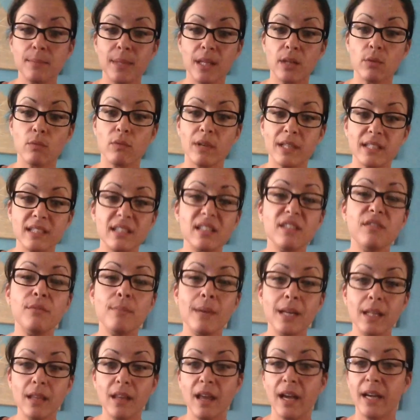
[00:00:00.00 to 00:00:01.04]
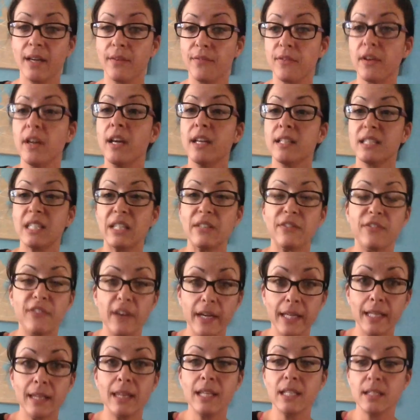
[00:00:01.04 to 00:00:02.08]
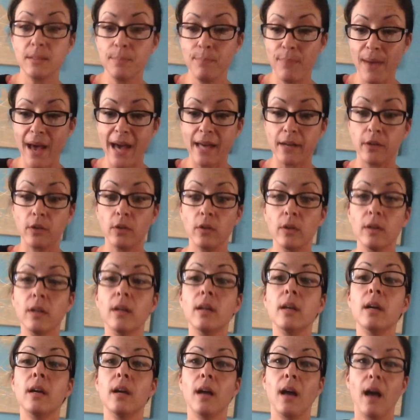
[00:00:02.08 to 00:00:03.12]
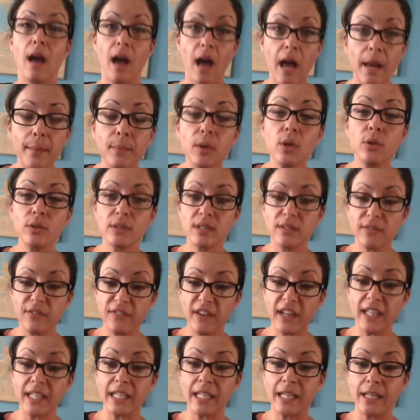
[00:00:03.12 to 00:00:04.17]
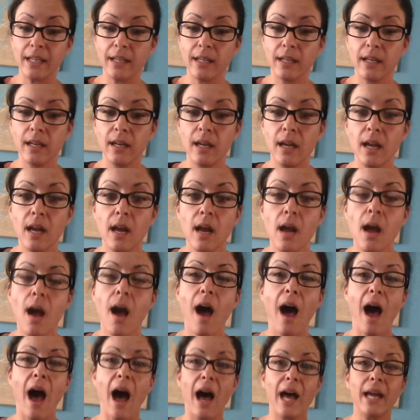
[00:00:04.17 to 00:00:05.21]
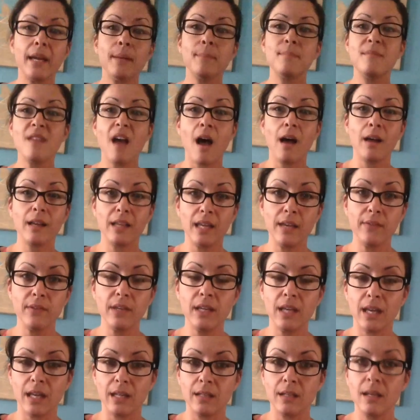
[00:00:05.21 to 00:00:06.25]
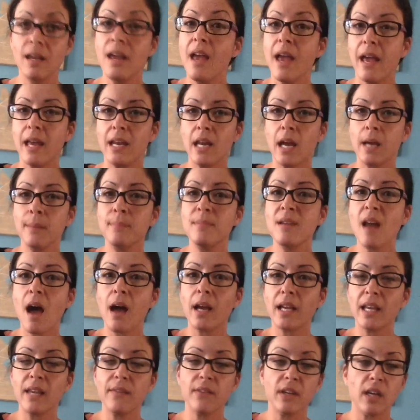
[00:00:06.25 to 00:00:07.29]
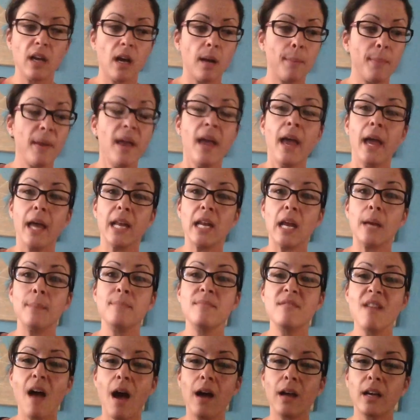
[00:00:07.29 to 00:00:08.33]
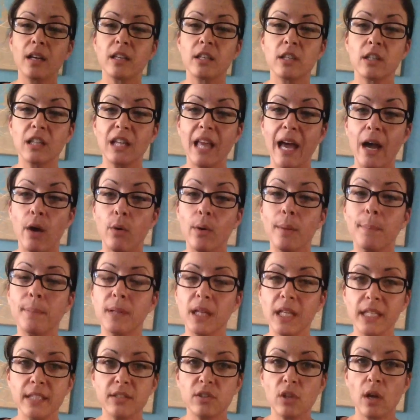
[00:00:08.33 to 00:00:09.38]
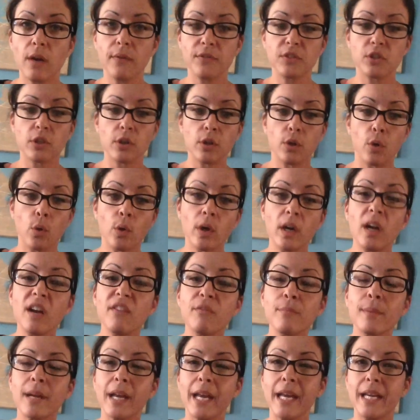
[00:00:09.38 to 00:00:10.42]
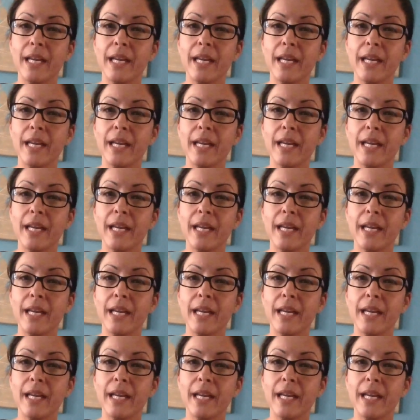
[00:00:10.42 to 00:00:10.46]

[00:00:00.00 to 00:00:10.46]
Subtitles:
me the rest of my life to fight this battle. I'm going to fight it. I am not giving in, and I'm not giving up, and I'm not going to allow a police officer or government